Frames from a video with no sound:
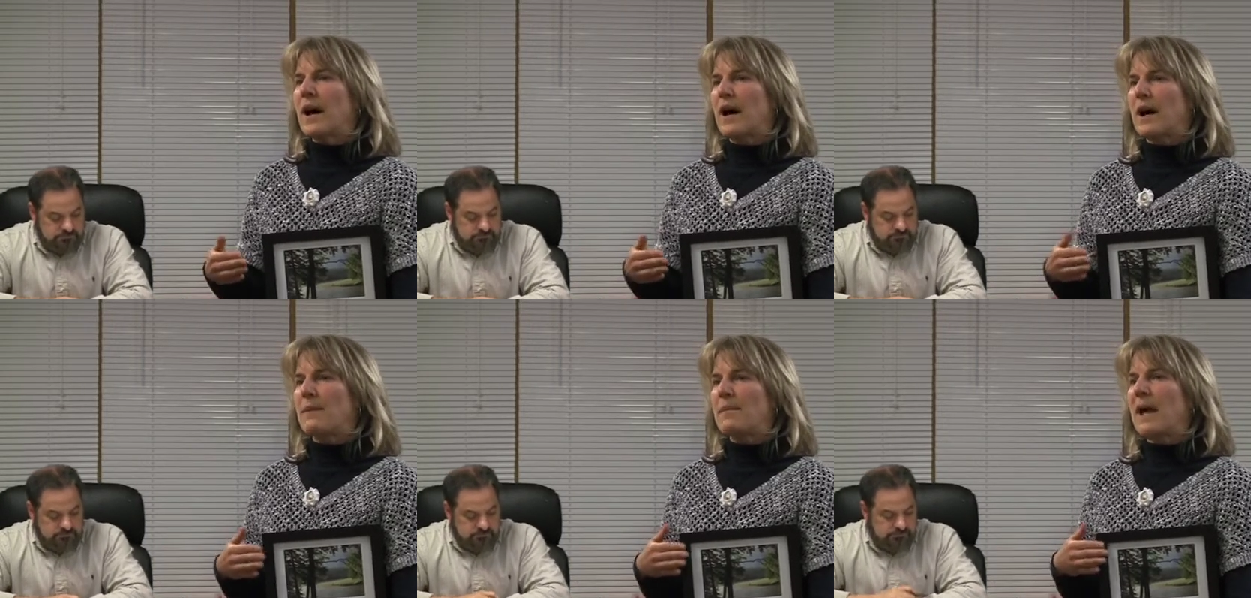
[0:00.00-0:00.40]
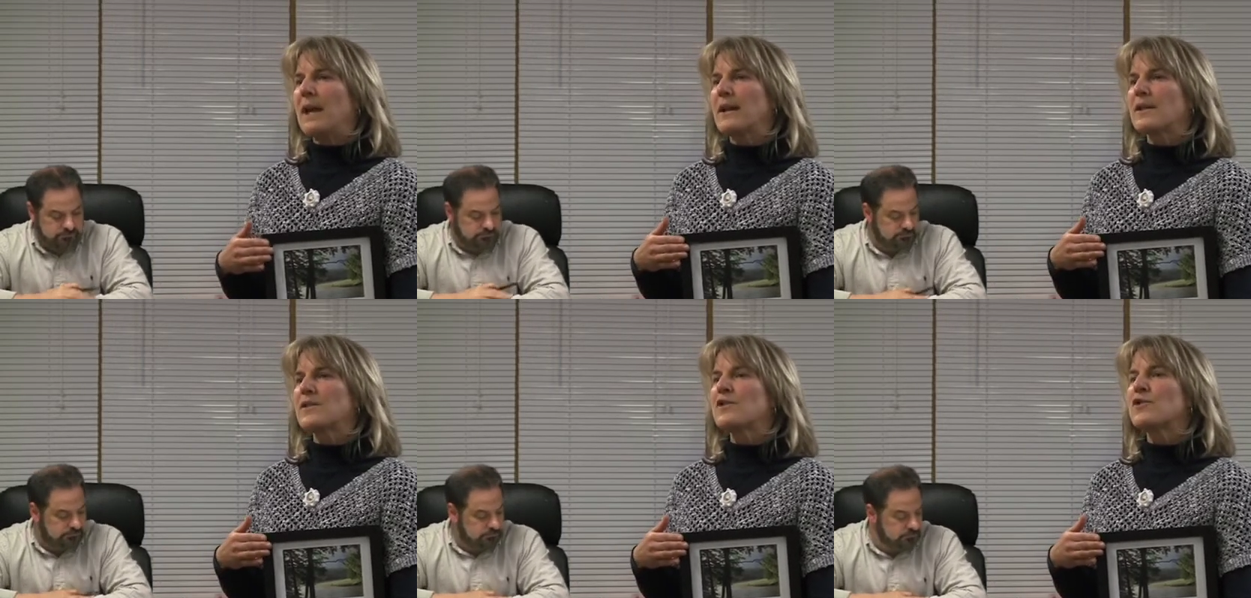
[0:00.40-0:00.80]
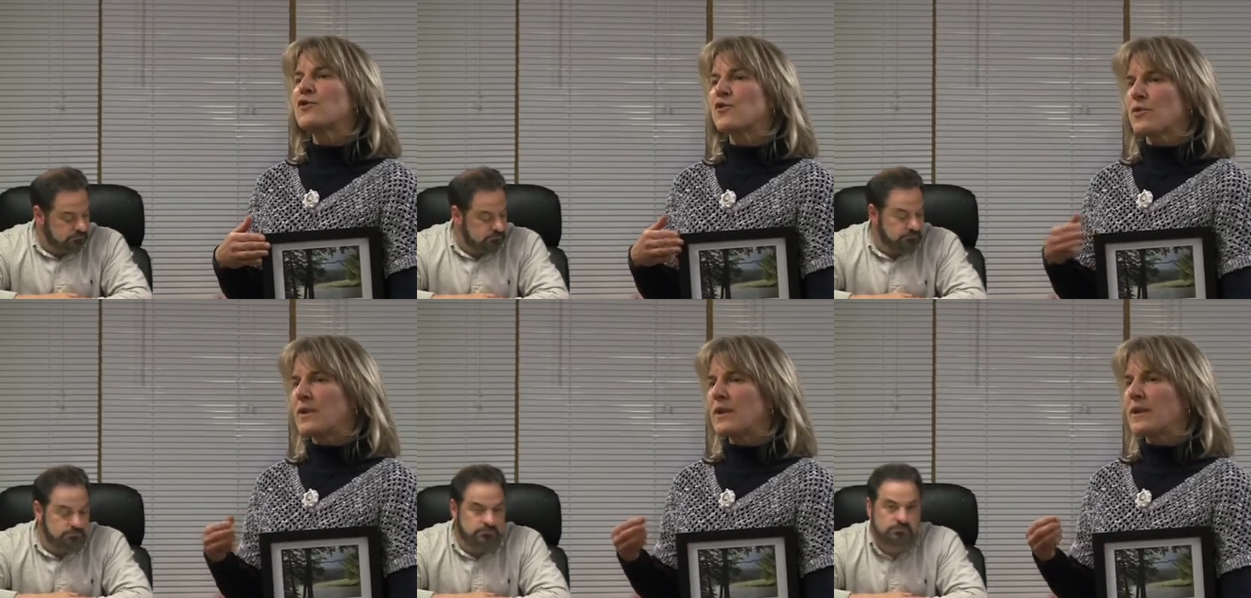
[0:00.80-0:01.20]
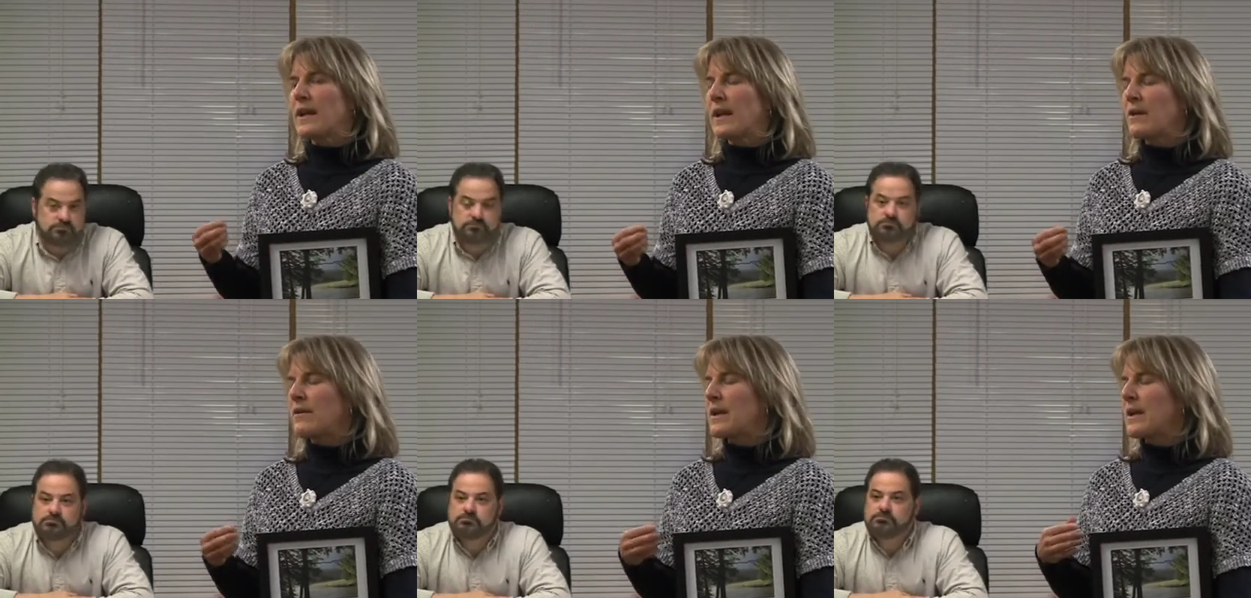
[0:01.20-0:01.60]
Speaker 1: an
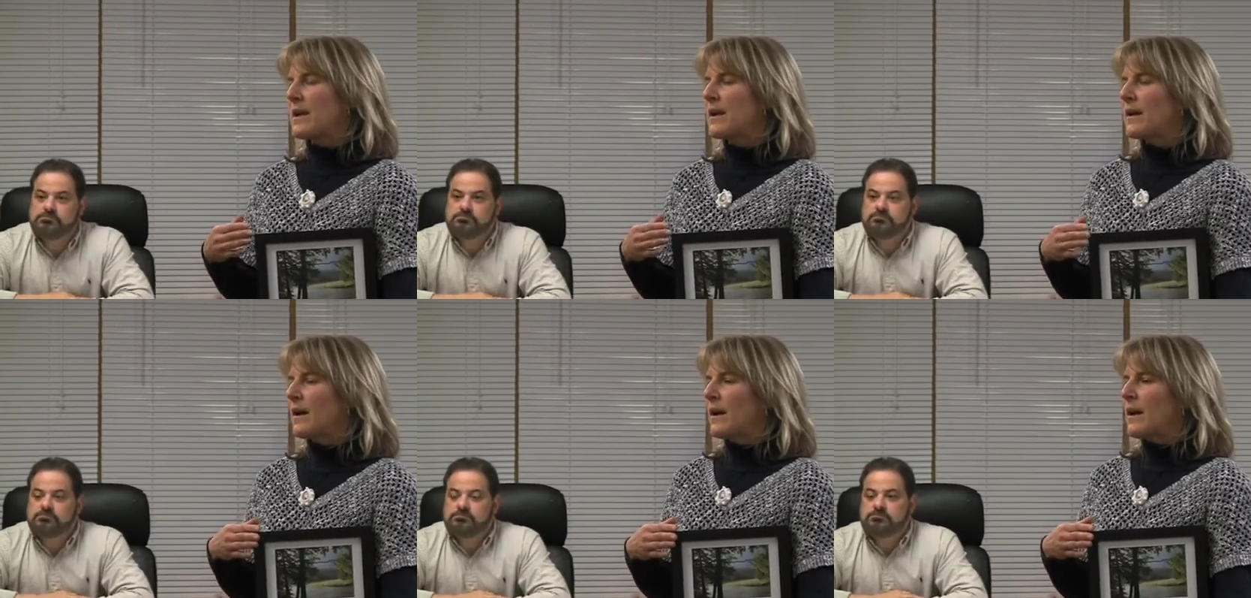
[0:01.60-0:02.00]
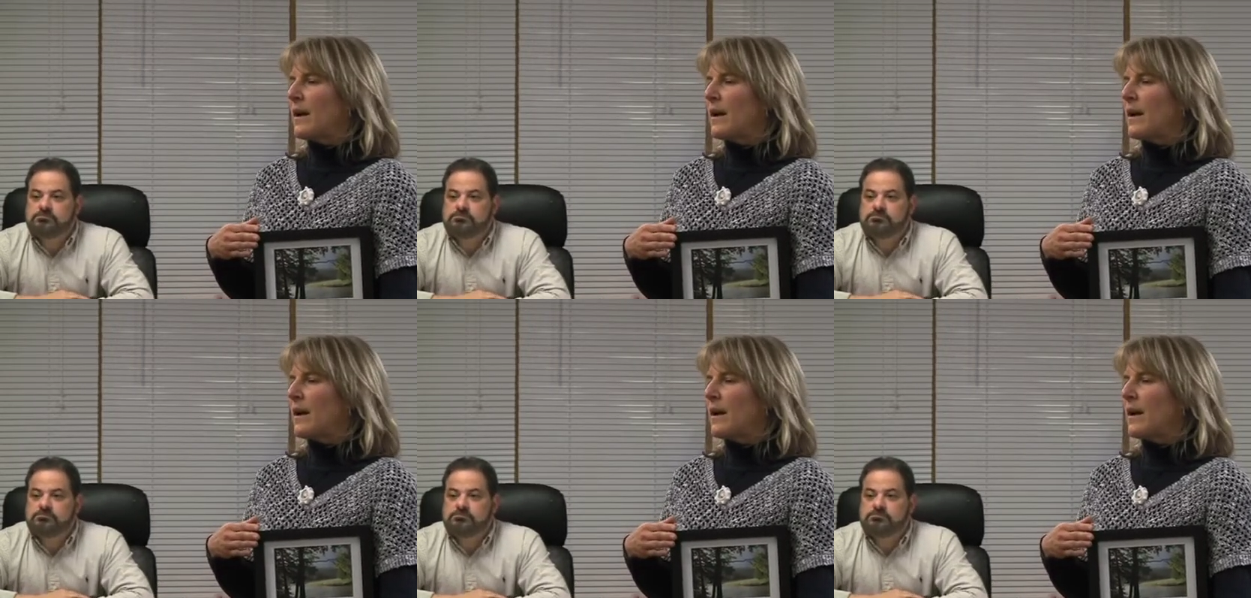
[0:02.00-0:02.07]
extraordinary,